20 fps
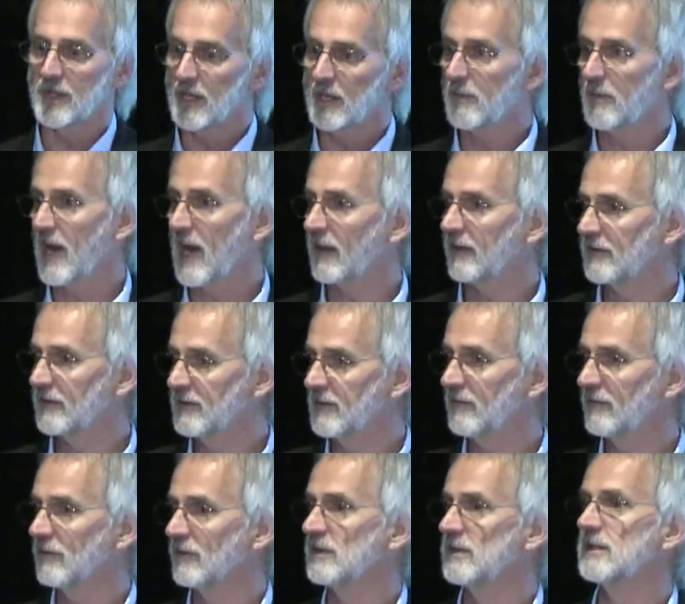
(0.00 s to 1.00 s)
think about the
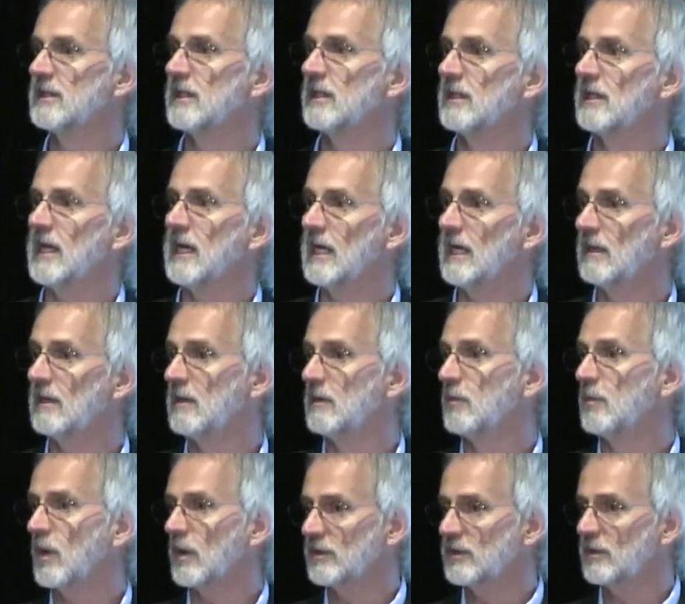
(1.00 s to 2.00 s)
difference
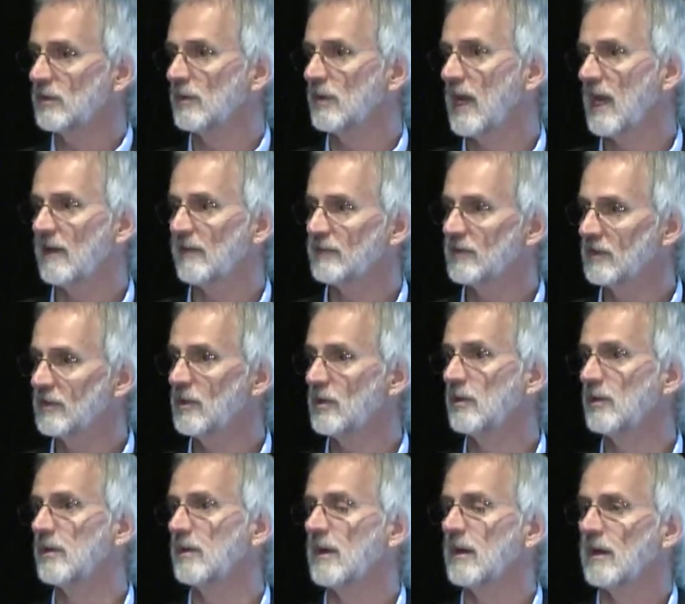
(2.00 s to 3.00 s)
in what you would have to
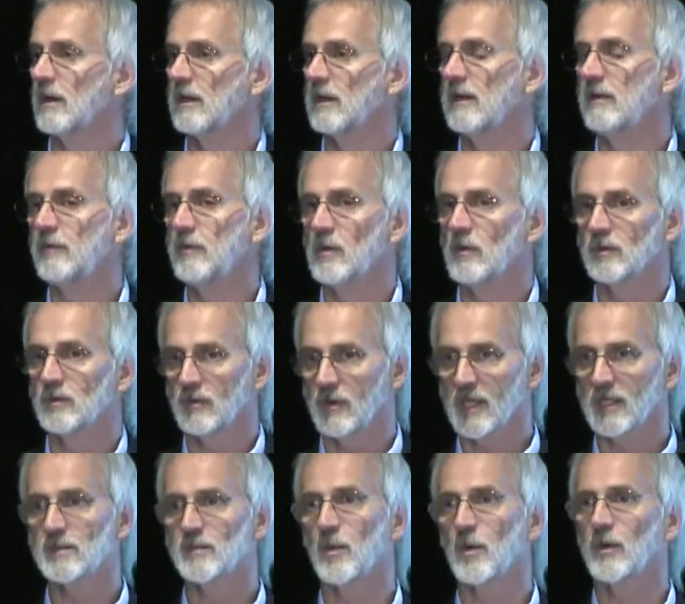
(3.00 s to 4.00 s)
do if you were
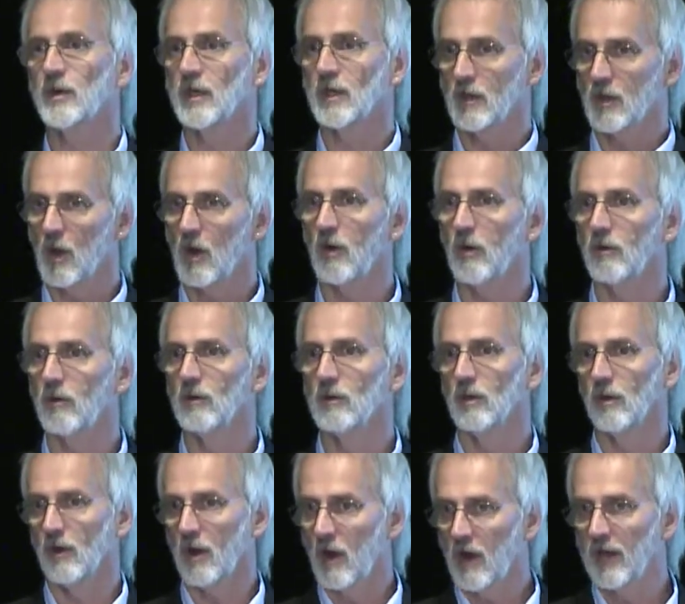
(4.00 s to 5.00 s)
transporting
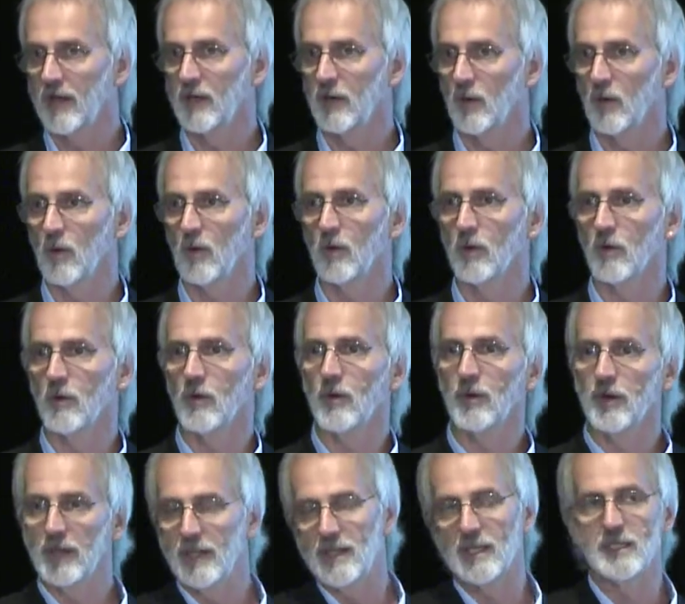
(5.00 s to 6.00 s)
coal or iron ore or
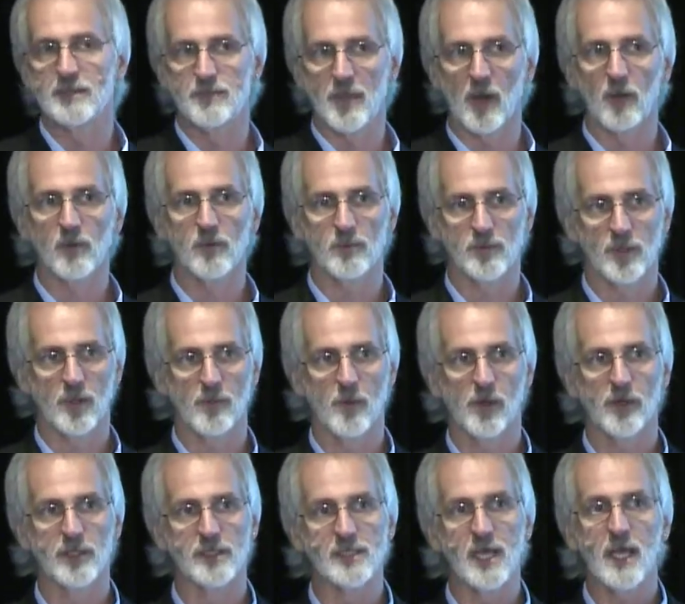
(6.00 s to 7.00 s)
all of these bulk
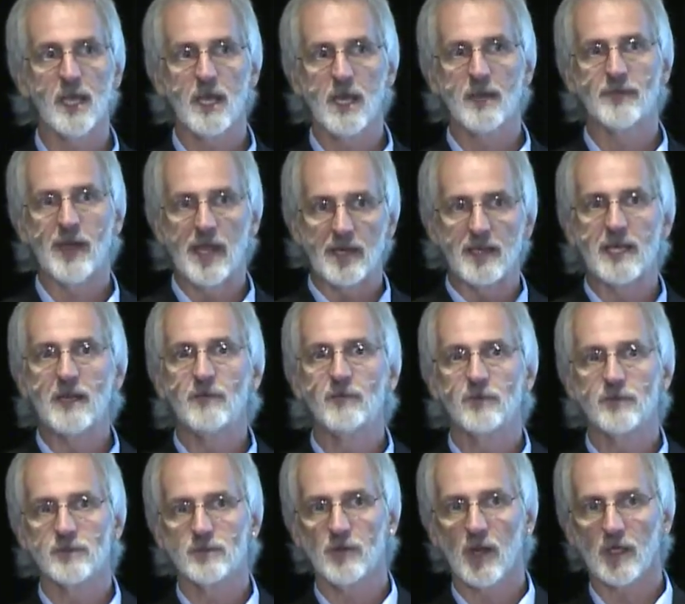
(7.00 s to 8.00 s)
commodities. That
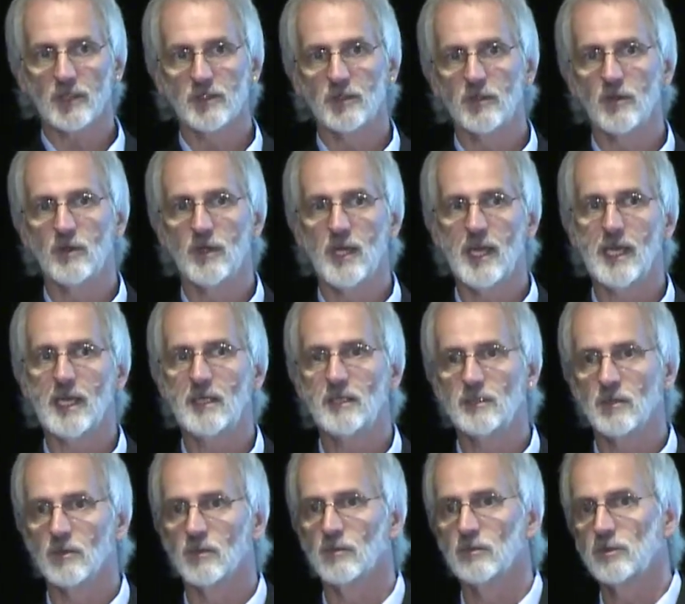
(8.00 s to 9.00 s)
infrastructure you need
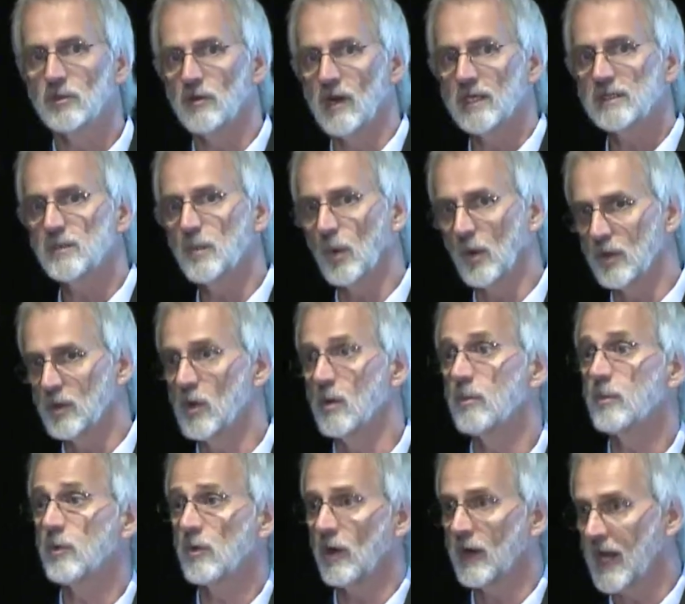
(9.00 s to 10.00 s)
to transport your
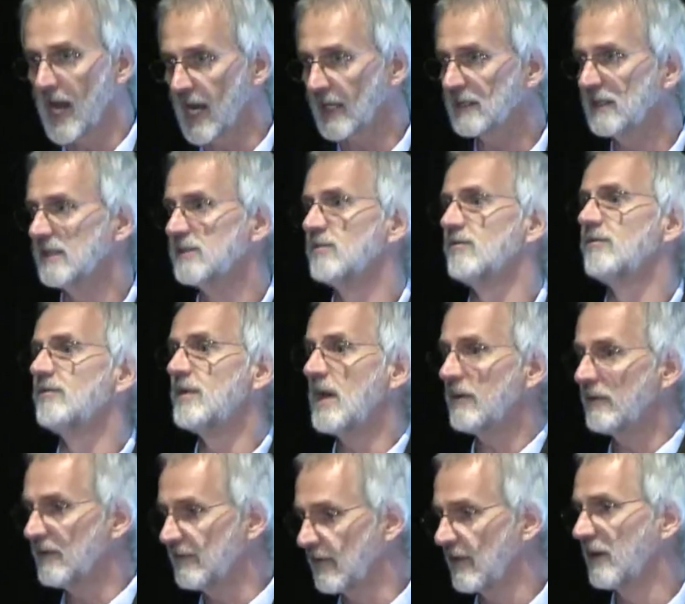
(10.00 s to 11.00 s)
product is
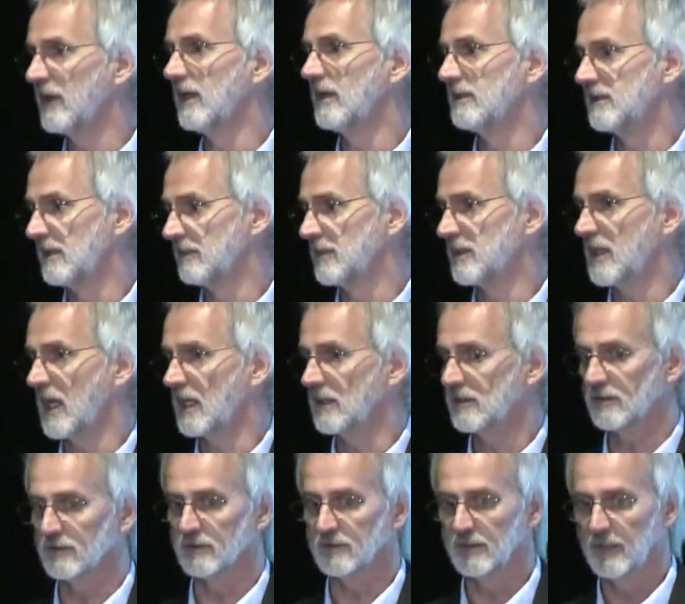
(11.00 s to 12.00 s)
very, very
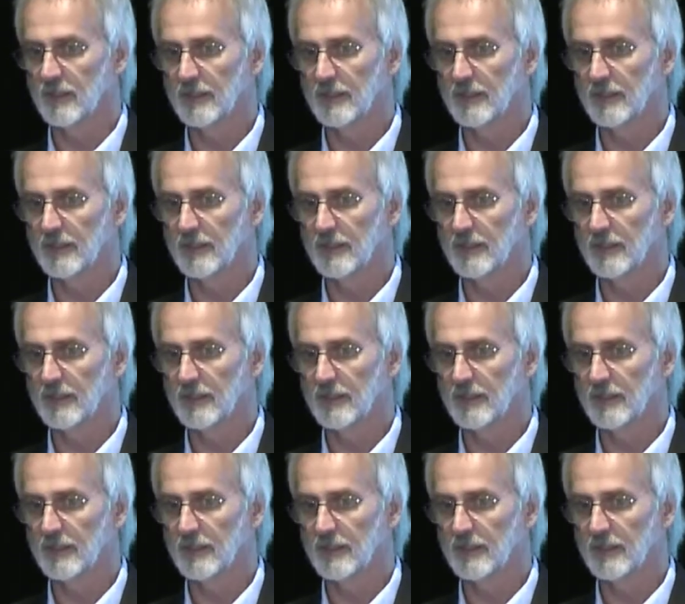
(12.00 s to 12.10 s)
substantial.